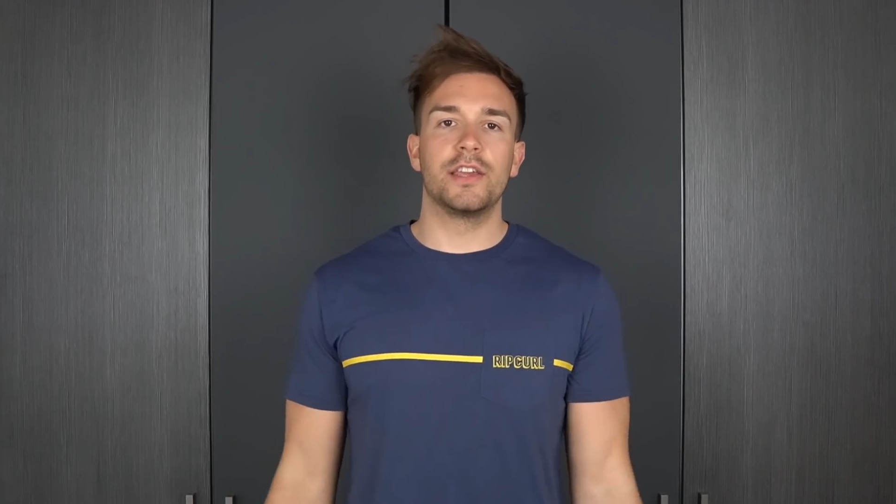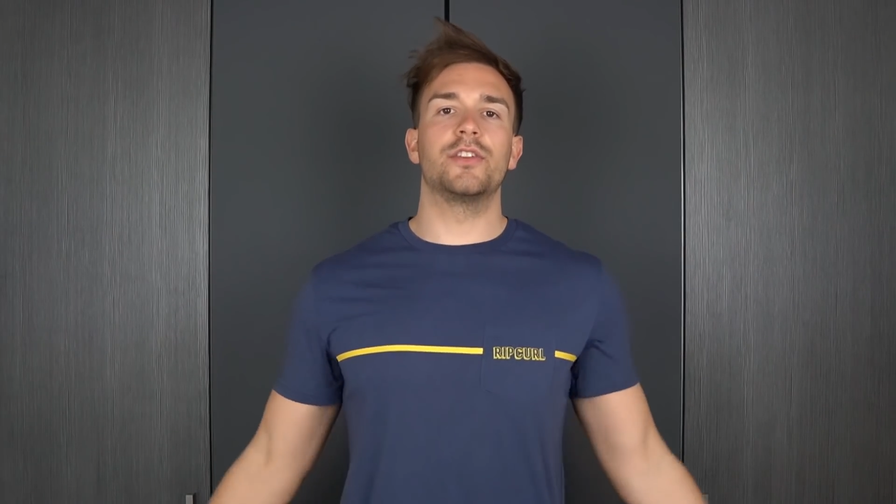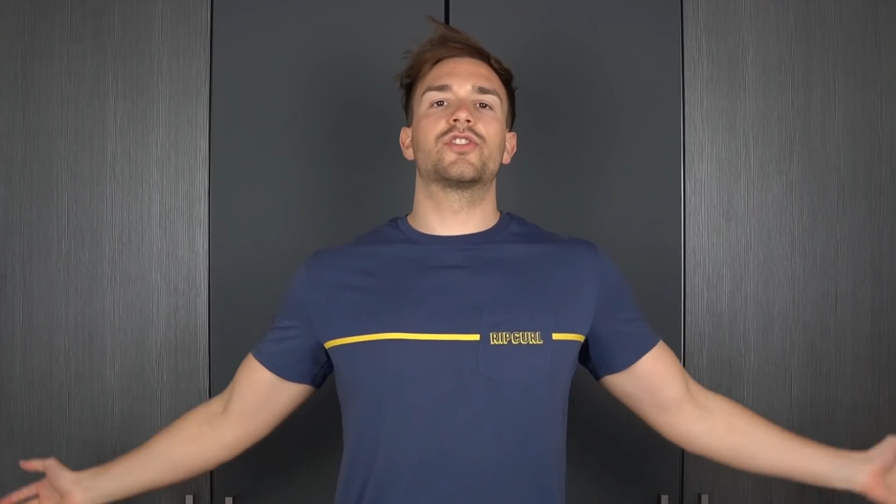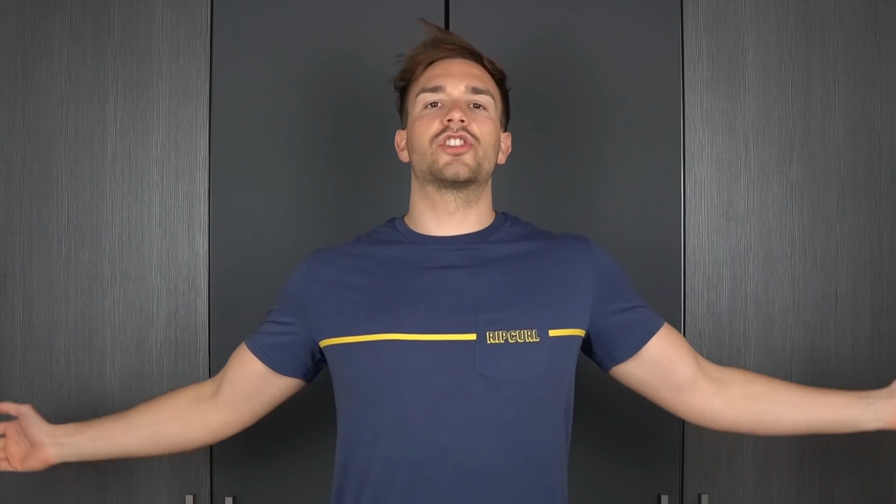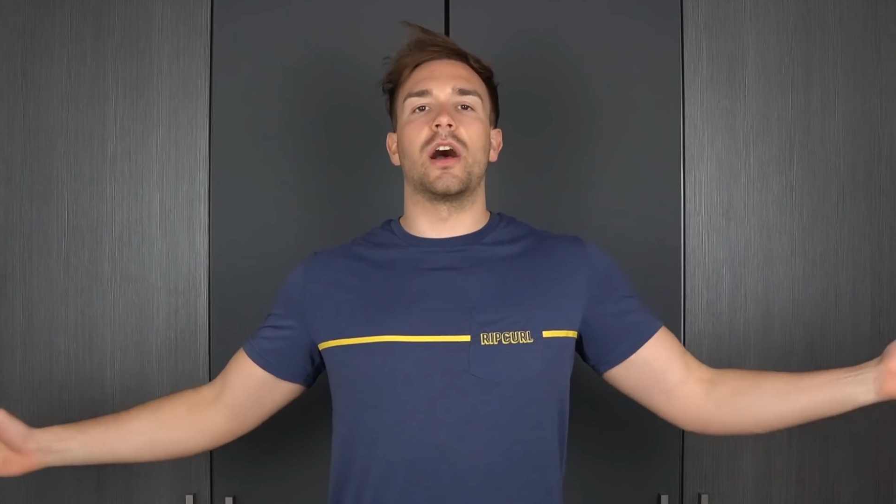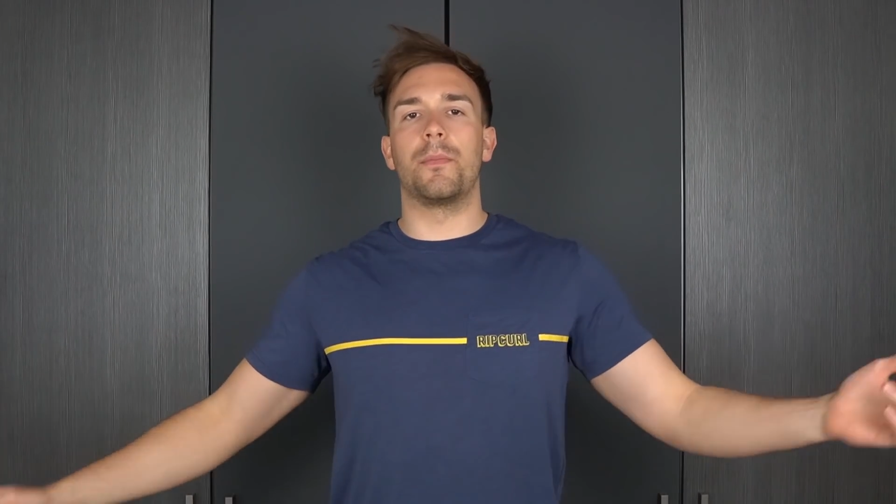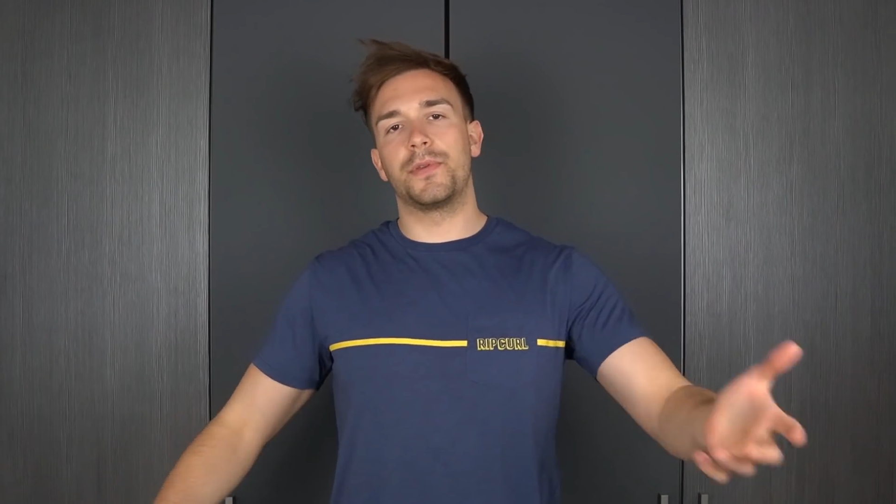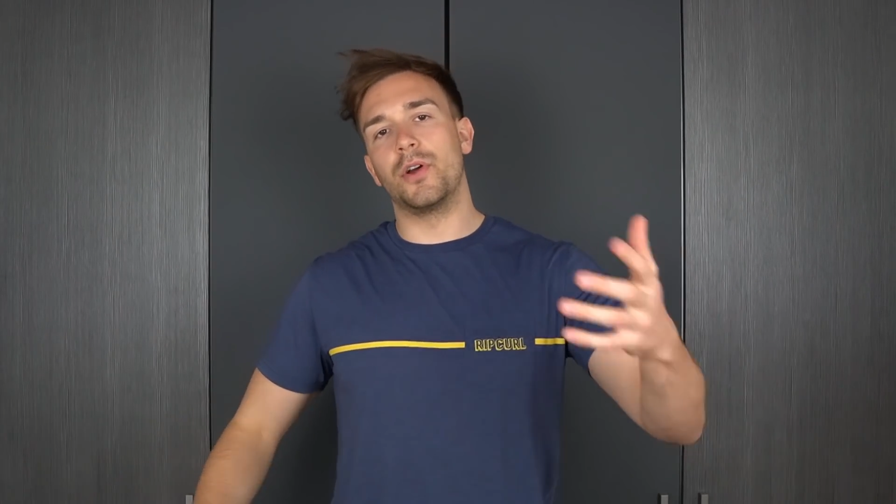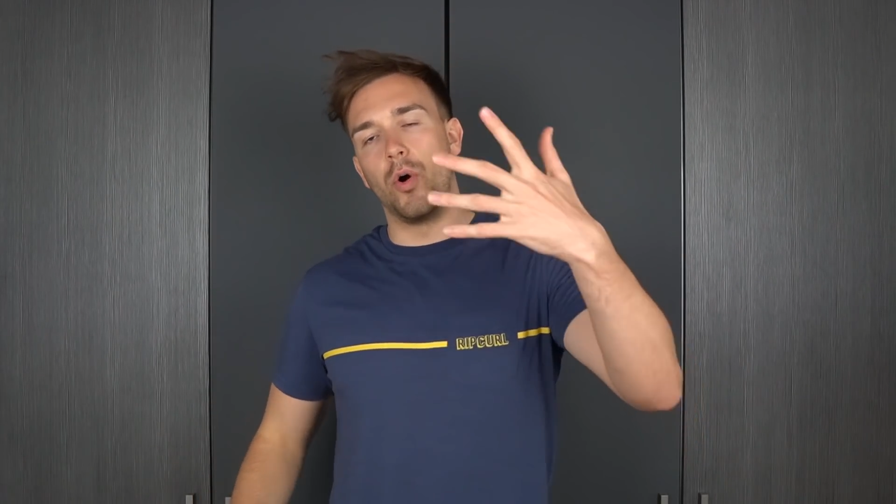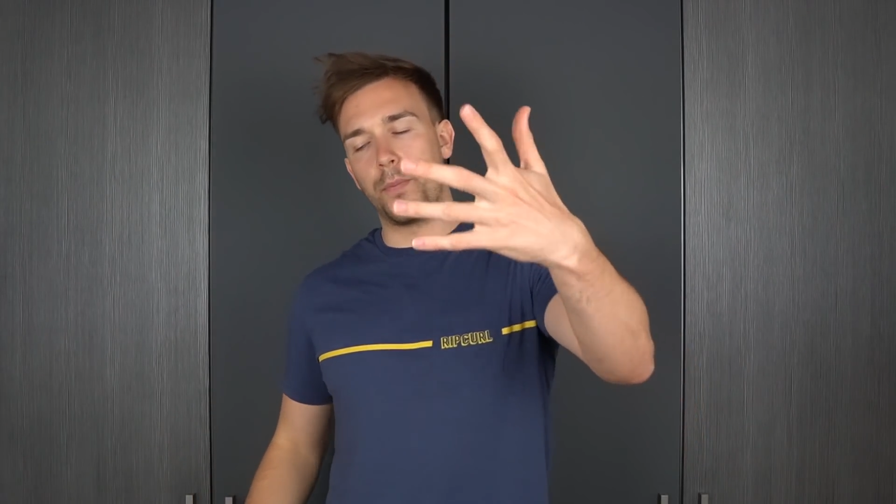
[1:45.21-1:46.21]
you
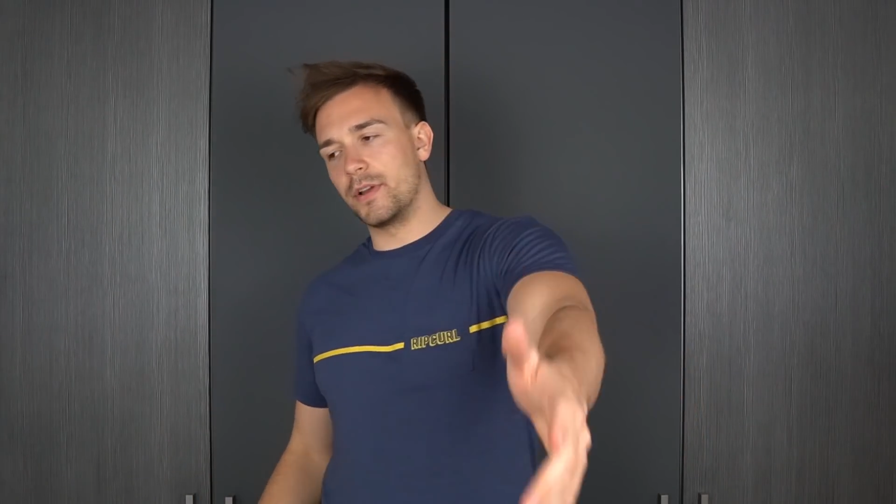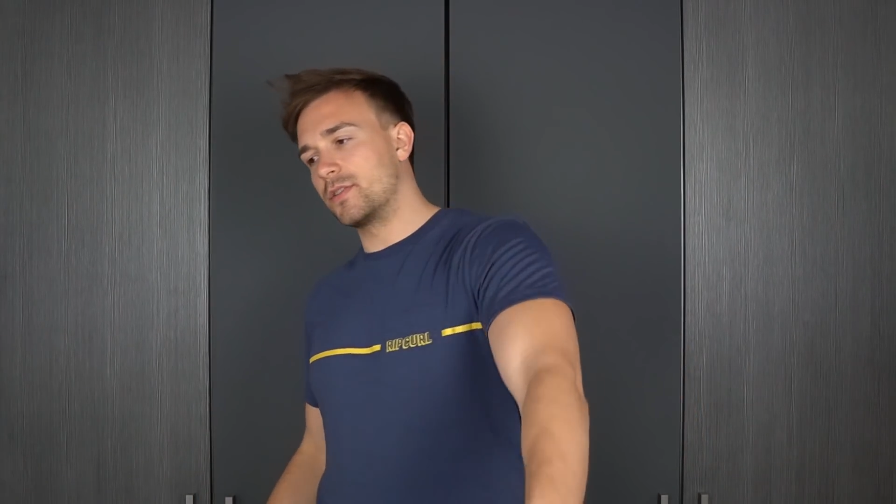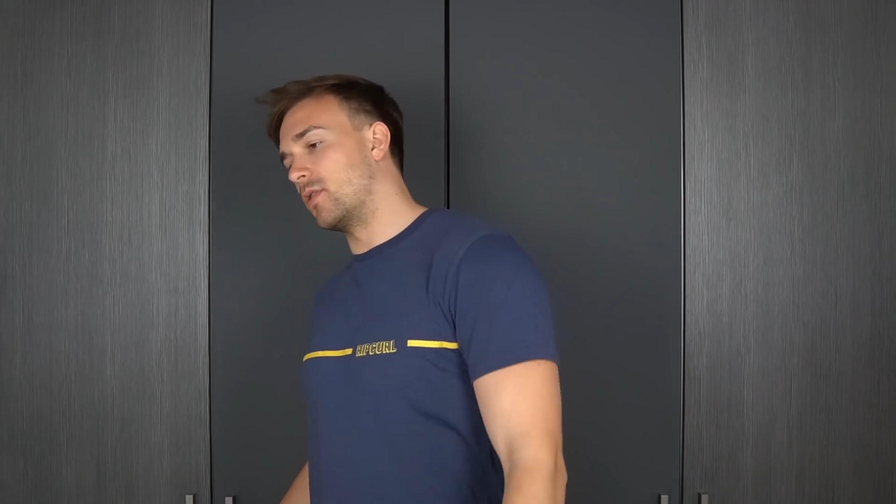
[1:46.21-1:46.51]
jump, you open a